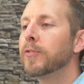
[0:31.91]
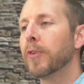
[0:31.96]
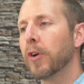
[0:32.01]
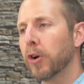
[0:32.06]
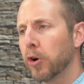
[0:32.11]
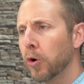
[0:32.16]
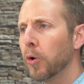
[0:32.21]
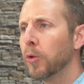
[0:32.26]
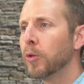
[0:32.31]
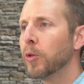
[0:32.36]
for
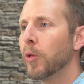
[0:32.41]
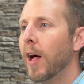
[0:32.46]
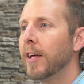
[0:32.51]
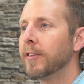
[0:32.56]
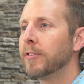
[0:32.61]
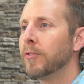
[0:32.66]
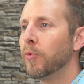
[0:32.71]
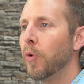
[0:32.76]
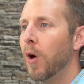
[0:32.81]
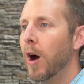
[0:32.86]
a cold
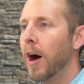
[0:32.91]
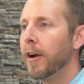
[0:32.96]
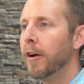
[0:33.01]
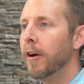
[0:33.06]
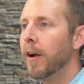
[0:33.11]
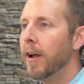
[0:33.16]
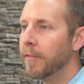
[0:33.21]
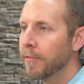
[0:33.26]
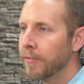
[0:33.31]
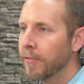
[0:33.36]
glass of
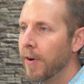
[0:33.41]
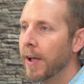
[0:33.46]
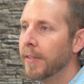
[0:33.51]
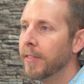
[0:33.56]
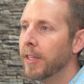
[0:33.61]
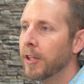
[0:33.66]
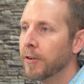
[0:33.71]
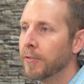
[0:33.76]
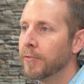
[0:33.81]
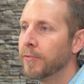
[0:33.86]
water and
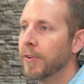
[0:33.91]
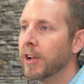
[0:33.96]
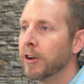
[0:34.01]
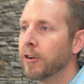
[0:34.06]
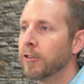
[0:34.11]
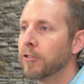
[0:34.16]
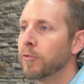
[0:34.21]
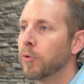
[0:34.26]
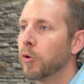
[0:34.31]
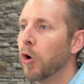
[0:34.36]
find that your
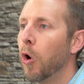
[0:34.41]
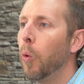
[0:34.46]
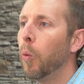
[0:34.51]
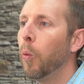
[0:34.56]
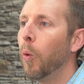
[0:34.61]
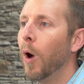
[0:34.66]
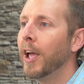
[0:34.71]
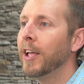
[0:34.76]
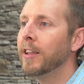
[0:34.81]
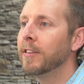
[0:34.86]
fingers go
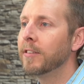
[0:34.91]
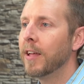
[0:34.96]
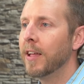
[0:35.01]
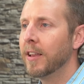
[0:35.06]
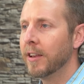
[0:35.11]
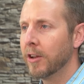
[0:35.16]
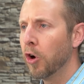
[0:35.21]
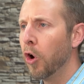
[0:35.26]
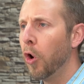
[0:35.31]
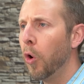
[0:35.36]
white
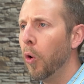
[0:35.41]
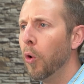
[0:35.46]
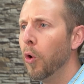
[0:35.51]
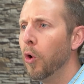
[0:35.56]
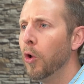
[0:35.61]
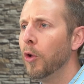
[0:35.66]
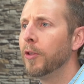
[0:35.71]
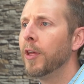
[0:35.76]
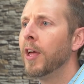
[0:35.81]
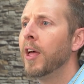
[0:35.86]
and
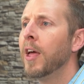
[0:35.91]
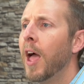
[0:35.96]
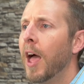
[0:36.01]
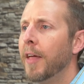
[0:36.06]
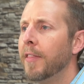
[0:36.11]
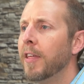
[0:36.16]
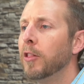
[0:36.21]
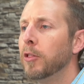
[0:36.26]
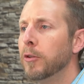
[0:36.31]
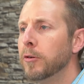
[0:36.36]
cold
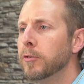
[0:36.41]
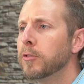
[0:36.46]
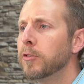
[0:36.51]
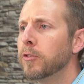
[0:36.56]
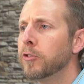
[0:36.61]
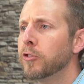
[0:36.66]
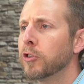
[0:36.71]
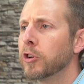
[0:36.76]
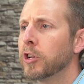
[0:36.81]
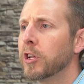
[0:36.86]
and they lose
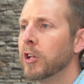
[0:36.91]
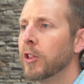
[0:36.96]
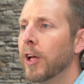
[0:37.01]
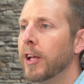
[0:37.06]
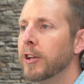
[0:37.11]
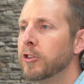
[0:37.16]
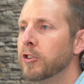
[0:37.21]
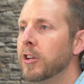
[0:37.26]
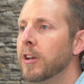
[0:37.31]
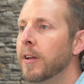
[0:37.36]
their
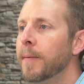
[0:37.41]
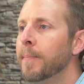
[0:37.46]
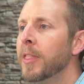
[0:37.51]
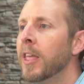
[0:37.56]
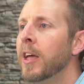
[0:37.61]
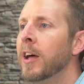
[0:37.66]
circulation?